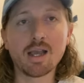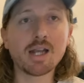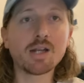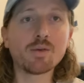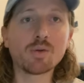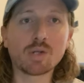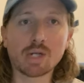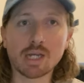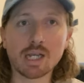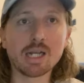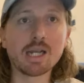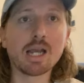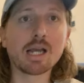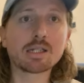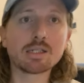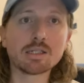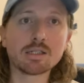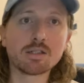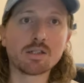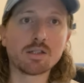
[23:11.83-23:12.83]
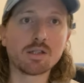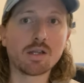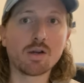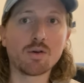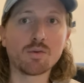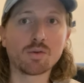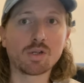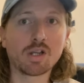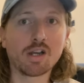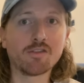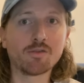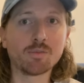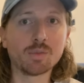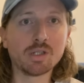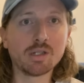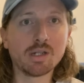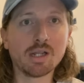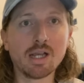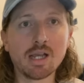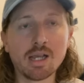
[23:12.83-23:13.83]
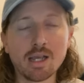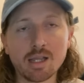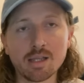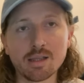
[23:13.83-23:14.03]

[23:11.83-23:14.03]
anyone connected to the old government.